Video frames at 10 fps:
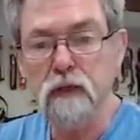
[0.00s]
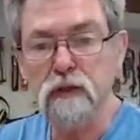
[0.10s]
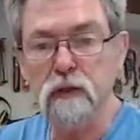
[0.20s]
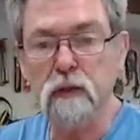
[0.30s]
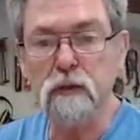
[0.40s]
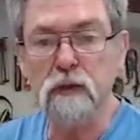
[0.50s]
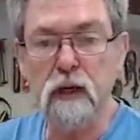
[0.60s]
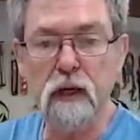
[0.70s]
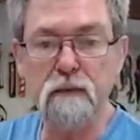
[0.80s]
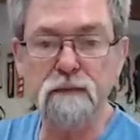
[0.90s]
Stuart,
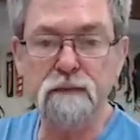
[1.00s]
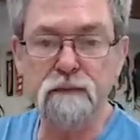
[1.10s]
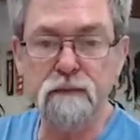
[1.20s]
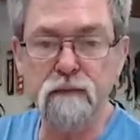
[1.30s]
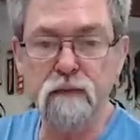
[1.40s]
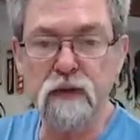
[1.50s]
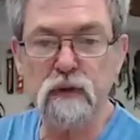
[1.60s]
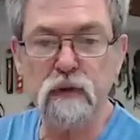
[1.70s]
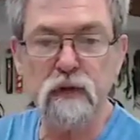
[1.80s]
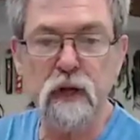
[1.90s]

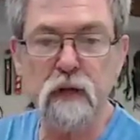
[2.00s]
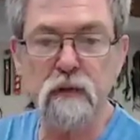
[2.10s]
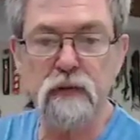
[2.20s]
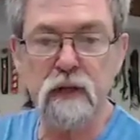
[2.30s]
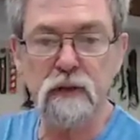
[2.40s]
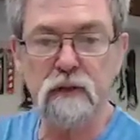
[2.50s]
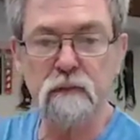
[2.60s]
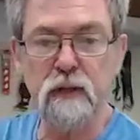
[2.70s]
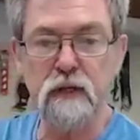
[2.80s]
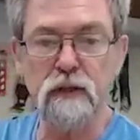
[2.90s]
Festool cyclone suction
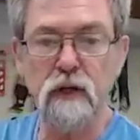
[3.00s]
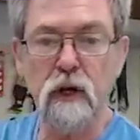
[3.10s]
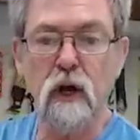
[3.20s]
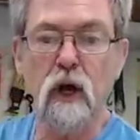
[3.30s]
diminished